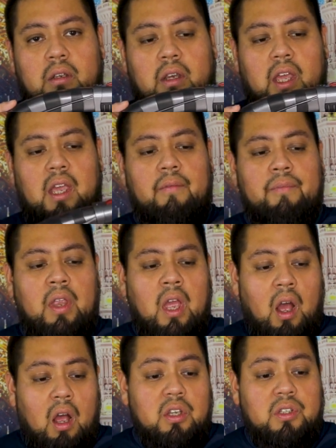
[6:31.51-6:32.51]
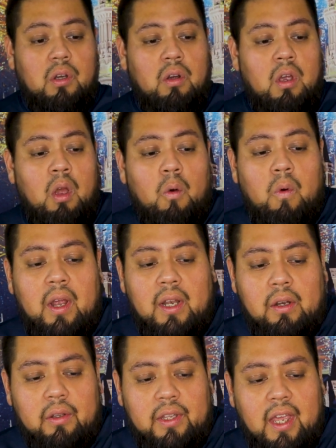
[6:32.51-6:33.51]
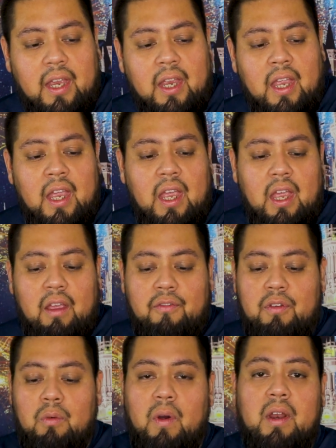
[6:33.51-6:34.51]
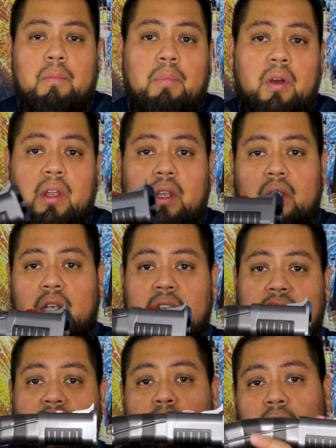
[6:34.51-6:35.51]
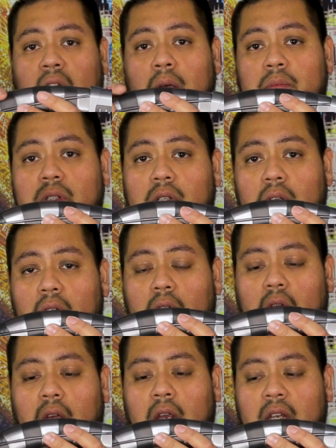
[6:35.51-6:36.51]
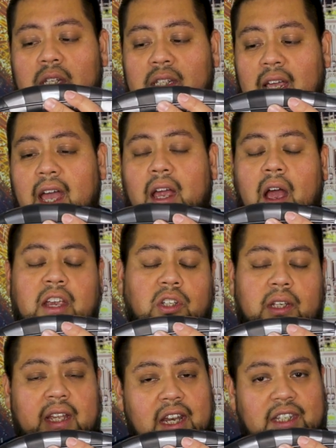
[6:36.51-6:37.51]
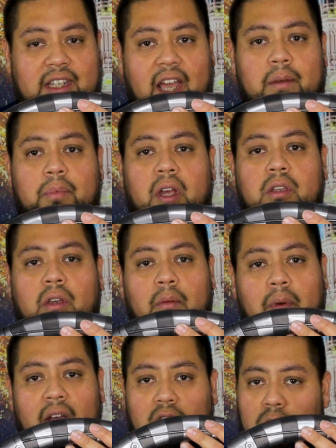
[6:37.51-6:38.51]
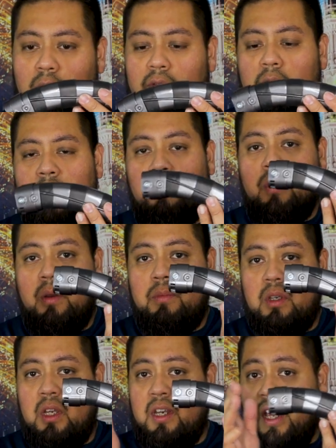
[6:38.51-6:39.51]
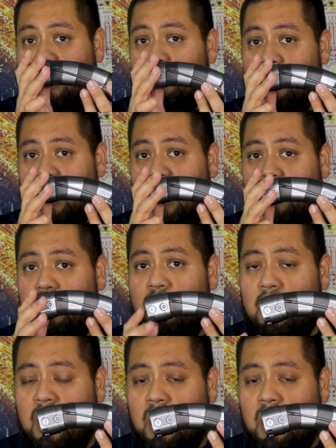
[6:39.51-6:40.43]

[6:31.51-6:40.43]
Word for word: Okay. Also, one little thing, if you want to put, because this one comes in a set. Actually, it's not a set, but you can buy two of them and put them, connect them together.